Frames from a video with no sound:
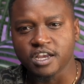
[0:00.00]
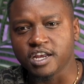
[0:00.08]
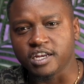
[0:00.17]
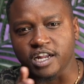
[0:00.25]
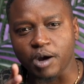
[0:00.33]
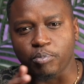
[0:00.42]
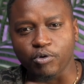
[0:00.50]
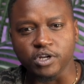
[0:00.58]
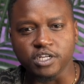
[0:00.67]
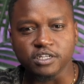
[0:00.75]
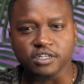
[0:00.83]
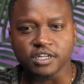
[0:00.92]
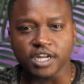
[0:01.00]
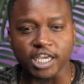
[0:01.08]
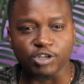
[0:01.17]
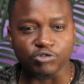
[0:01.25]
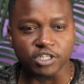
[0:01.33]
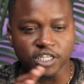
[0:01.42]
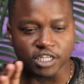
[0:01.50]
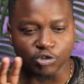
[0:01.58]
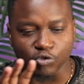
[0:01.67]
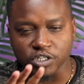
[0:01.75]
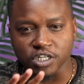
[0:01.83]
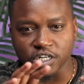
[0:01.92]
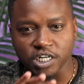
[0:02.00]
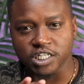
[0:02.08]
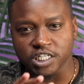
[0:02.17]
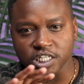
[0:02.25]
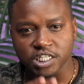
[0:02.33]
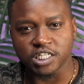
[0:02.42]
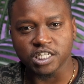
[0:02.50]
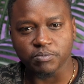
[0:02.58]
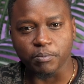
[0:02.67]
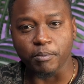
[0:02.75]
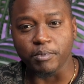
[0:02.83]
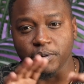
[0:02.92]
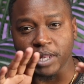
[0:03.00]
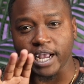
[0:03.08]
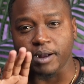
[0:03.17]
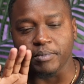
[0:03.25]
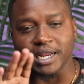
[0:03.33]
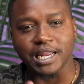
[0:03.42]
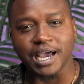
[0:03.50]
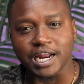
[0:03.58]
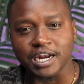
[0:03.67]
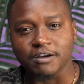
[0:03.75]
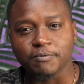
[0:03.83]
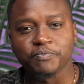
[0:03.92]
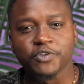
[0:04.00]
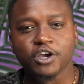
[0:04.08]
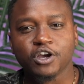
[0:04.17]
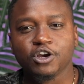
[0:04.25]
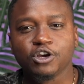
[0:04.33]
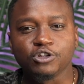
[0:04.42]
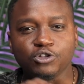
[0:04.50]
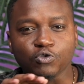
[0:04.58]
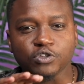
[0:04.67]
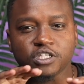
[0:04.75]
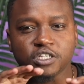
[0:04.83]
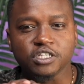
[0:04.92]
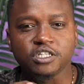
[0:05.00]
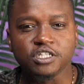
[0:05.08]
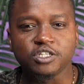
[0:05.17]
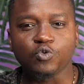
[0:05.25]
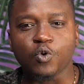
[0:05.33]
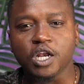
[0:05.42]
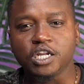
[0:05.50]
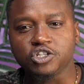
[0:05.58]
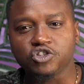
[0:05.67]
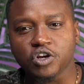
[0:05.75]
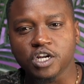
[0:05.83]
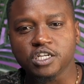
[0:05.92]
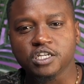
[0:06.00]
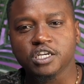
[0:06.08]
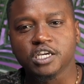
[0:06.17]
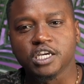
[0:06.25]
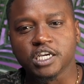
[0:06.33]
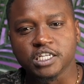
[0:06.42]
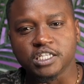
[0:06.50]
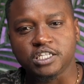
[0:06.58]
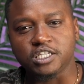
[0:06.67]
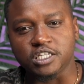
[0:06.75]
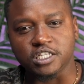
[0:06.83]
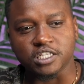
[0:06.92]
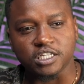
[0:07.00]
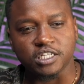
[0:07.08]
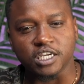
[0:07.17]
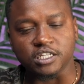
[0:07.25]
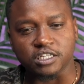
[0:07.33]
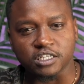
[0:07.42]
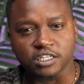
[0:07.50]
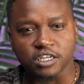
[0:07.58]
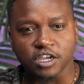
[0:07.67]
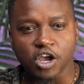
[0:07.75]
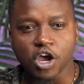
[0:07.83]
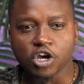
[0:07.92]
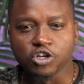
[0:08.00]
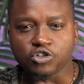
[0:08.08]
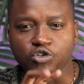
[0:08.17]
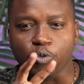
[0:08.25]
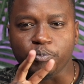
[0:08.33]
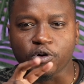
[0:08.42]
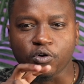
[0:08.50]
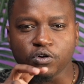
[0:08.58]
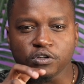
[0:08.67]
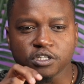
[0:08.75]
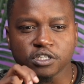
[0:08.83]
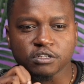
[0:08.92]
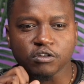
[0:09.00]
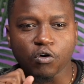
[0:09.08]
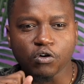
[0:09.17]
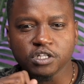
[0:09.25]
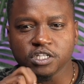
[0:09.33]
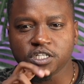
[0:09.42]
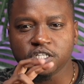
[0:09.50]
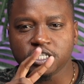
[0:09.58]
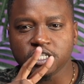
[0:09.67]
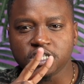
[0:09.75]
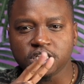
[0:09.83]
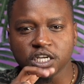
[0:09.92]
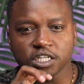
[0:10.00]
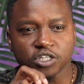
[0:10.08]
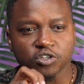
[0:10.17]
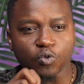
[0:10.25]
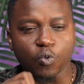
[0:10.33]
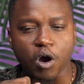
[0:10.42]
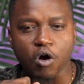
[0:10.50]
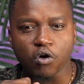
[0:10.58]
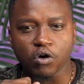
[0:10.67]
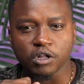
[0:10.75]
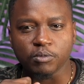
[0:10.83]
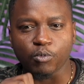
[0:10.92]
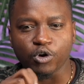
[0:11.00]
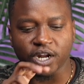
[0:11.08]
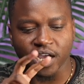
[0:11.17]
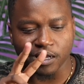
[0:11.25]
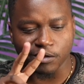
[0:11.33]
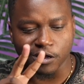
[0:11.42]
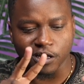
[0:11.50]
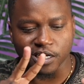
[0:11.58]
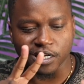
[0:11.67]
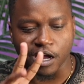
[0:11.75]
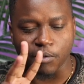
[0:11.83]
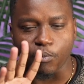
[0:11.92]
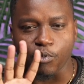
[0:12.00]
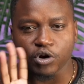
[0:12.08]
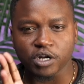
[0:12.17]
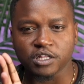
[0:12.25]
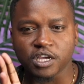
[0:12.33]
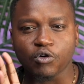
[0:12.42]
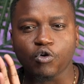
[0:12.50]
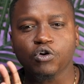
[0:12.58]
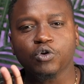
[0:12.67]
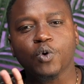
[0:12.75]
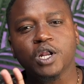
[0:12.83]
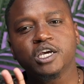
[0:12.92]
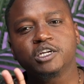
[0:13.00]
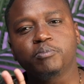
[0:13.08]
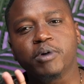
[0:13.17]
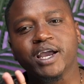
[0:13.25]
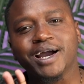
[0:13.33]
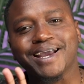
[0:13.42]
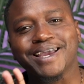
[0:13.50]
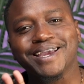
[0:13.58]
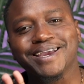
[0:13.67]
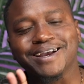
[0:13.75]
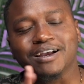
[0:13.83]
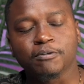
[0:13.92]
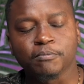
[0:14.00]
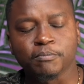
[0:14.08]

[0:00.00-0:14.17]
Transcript: Napoli. Like you see those great systems like Milan. Those cities were literally city-states. So because all these city-states were all they all were led by a king.